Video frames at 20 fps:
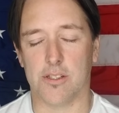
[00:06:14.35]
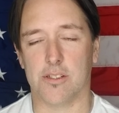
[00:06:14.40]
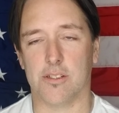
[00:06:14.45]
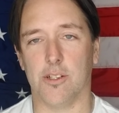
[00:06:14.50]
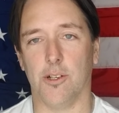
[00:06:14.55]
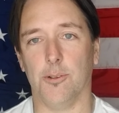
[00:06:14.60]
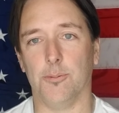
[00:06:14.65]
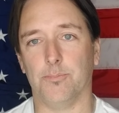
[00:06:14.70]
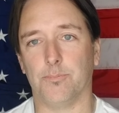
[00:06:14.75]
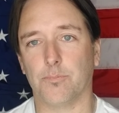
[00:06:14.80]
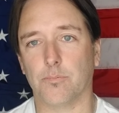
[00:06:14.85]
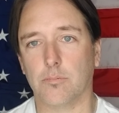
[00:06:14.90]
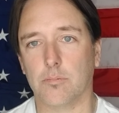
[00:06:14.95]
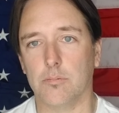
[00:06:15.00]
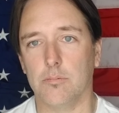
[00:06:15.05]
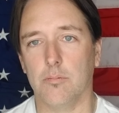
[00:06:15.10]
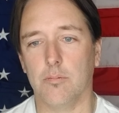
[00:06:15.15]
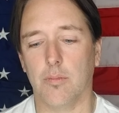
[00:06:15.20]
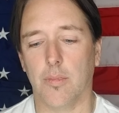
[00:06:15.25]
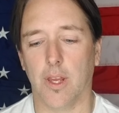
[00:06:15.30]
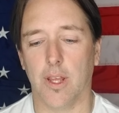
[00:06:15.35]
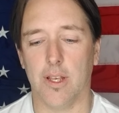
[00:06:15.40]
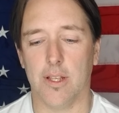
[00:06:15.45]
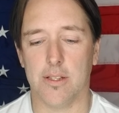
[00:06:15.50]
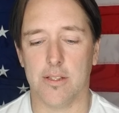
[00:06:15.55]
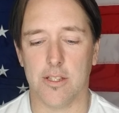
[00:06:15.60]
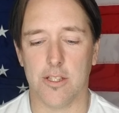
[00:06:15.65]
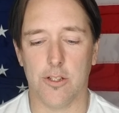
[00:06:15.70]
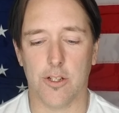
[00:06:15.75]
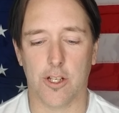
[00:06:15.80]
So
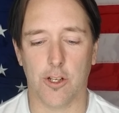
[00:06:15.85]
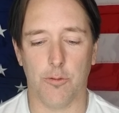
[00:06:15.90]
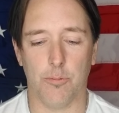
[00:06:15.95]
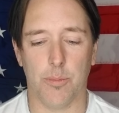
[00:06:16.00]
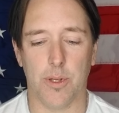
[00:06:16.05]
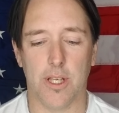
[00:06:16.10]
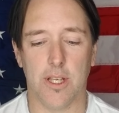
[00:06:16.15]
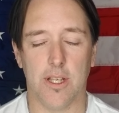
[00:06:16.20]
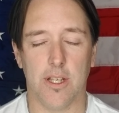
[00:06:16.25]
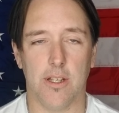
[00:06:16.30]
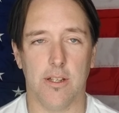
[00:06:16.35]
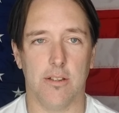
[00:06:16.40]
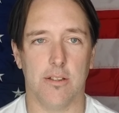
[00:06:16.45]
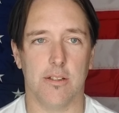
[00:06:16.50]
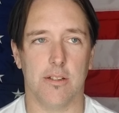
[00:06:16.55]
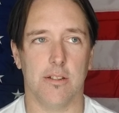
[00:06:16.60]
you can be